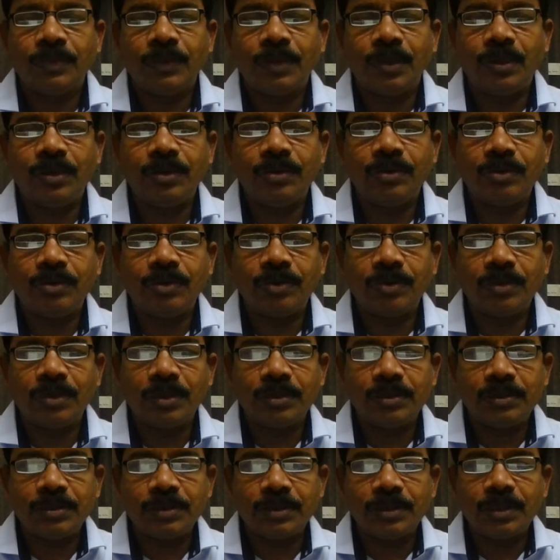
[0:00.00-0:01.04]
In total
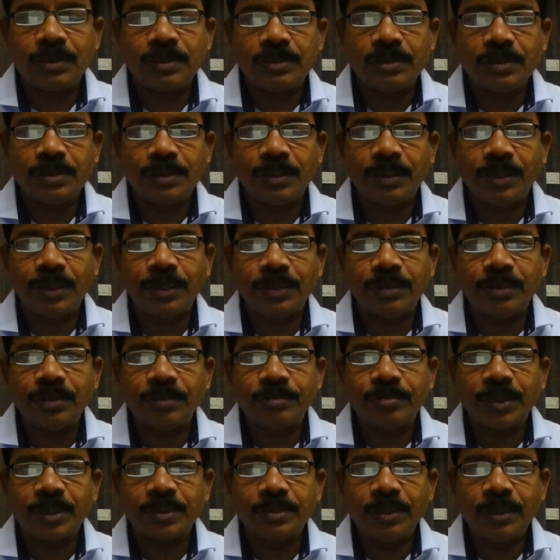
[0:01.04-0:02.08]
GST
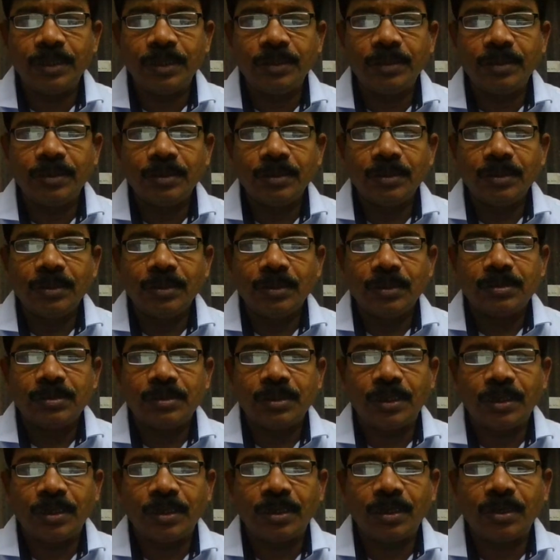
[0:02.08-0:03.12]
18%,
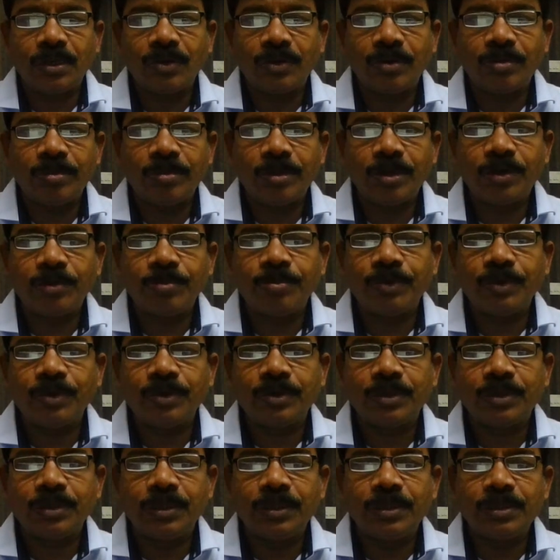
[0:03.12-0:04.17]
central government
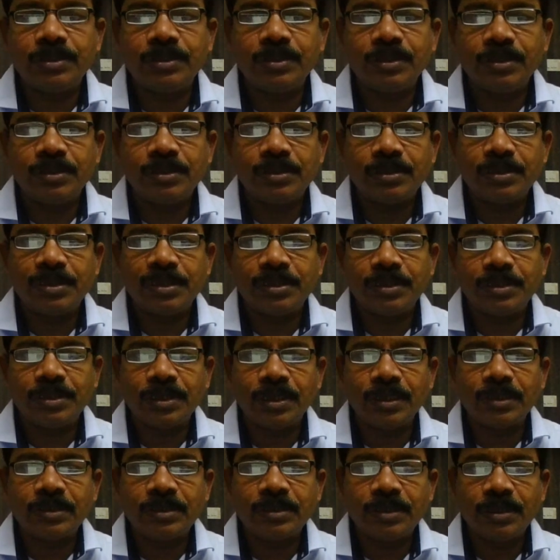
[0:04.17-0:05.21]
portion is
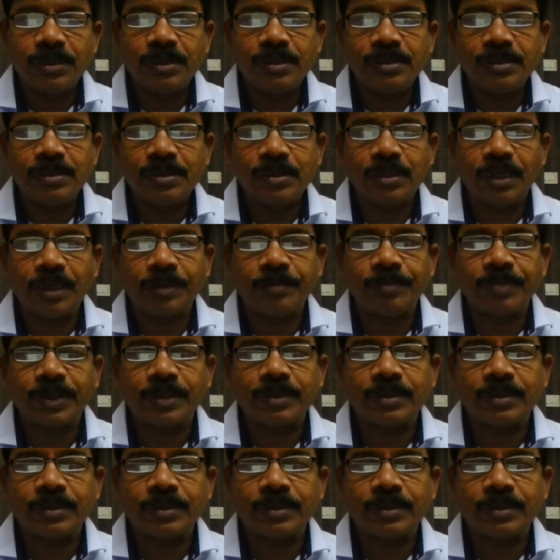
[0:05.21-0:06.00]
CGST is 9%.